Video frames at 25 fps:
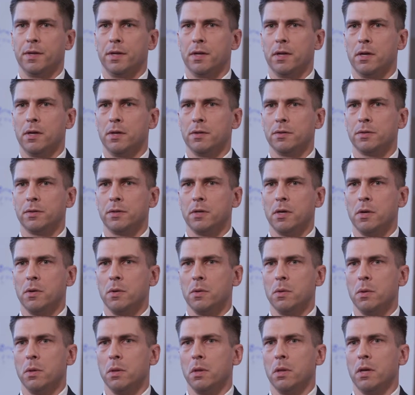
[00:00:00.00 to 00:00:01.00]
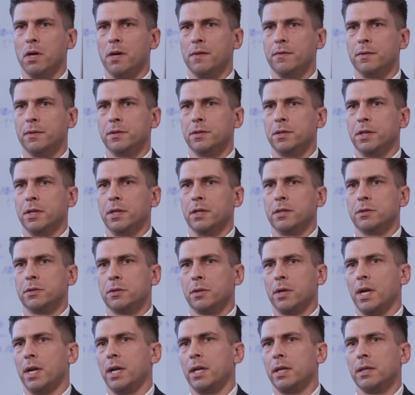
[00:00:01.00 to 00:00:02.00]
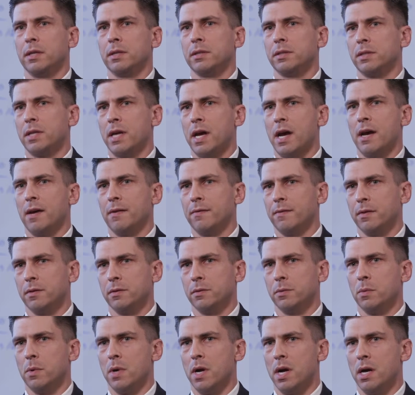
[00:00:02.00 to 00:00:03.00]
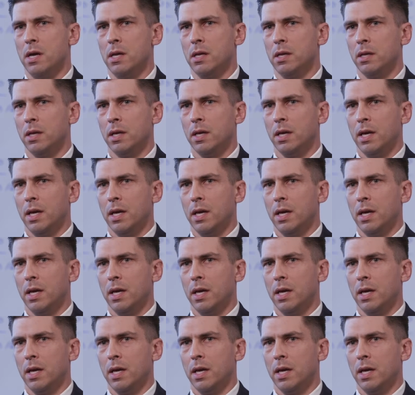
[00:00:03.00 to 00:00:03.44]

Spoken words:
and also leveraging and training the staff as well,